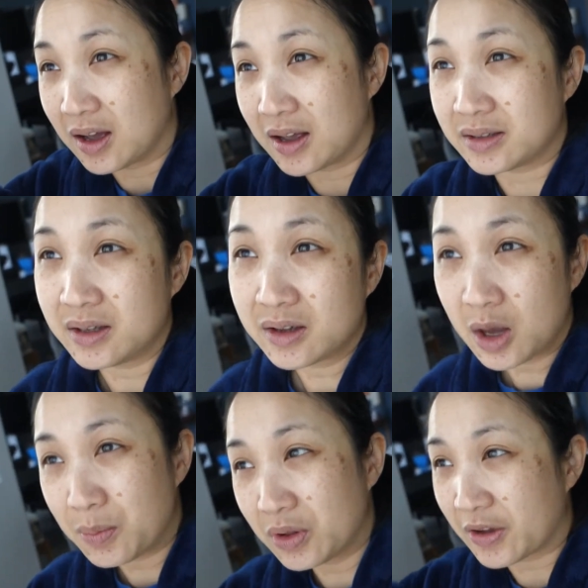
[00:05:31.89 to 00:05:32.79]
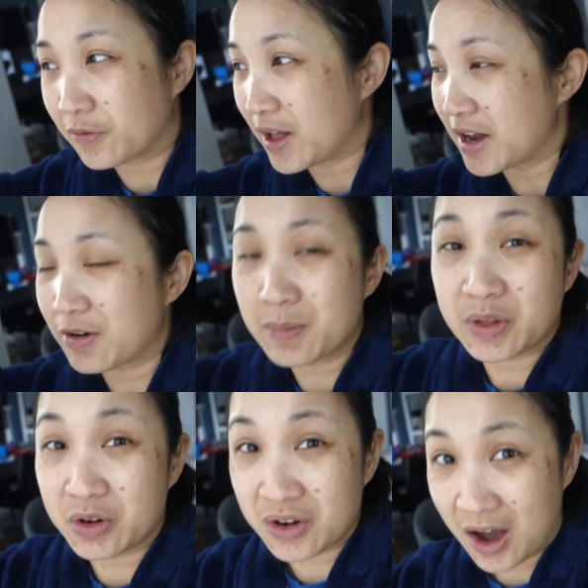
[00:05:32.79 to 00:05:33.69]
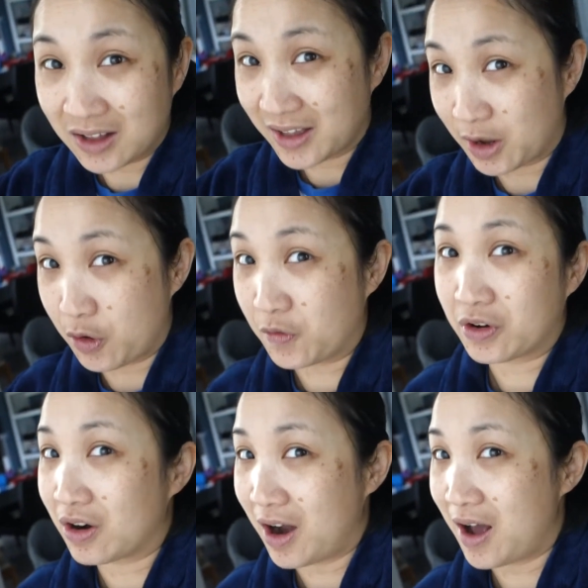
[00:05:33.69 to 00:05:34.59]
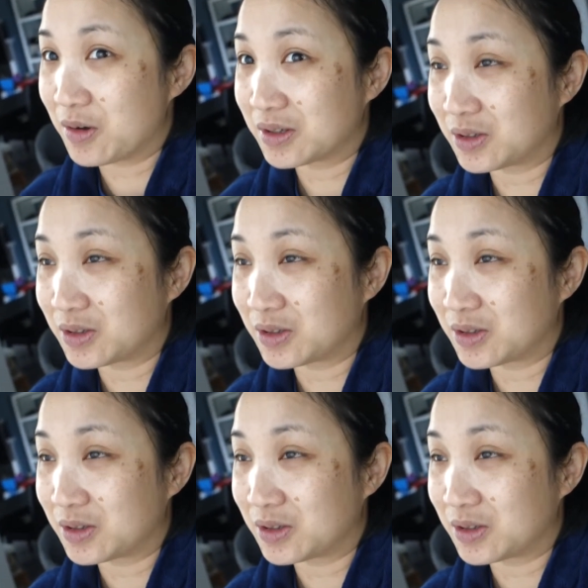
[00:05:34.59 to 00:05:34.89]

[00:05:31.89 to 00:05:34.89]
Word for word: I see a couple like flying around, but they're not like over our house.